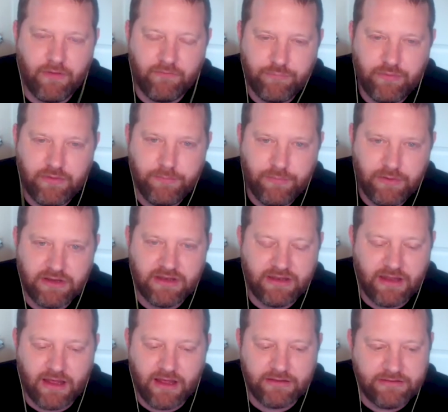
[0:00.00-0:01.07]
a, a pretty big
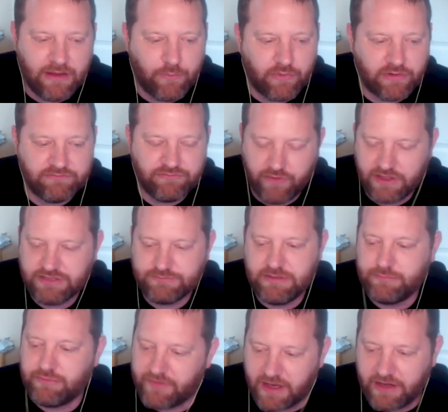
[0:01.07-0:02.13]
uh, network of trans
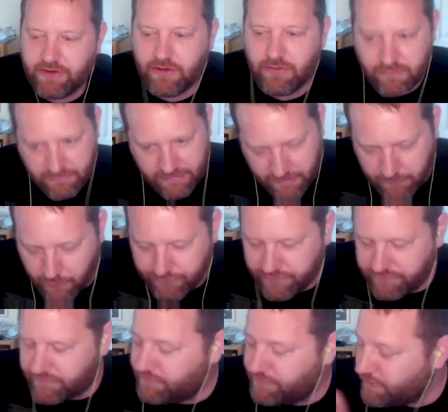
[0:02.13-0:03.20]
people that i know again mostly
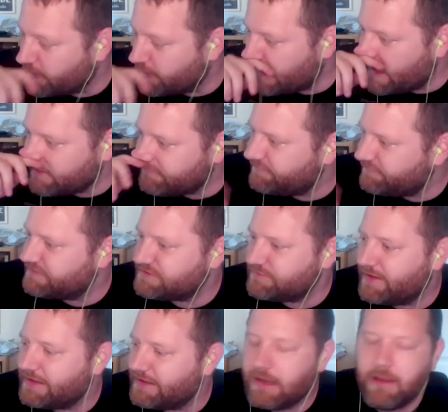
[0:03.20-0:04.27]
from new york activism
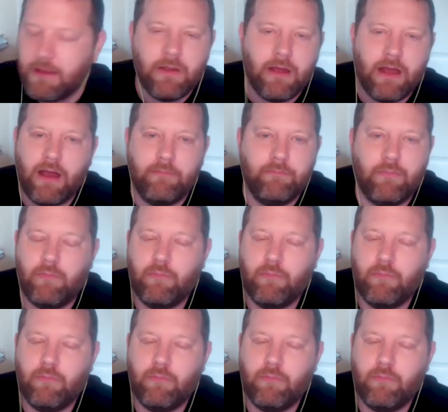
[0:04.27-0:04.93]
and um,